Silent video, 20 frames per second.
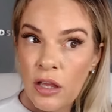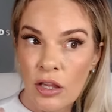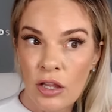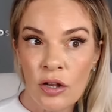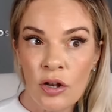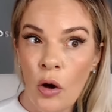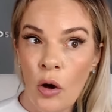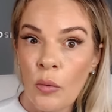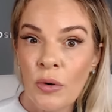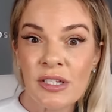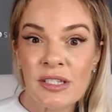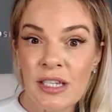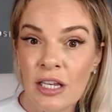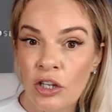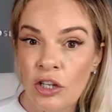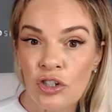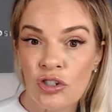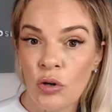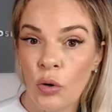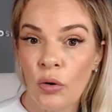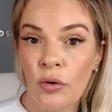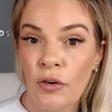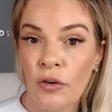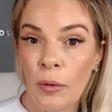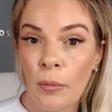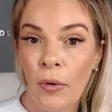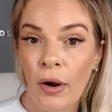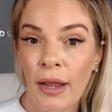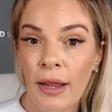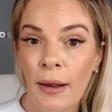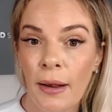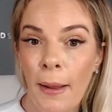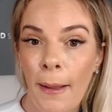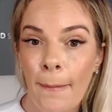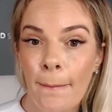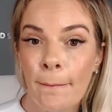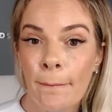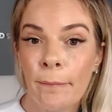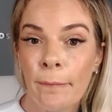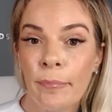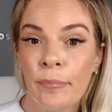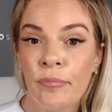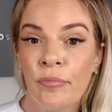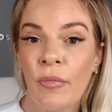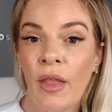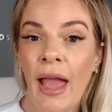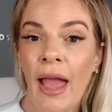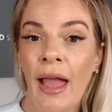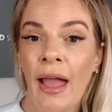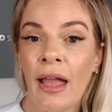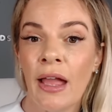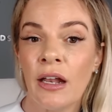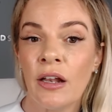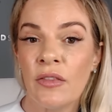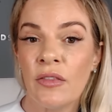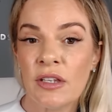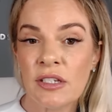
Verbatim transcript: no one's in control of your brain. And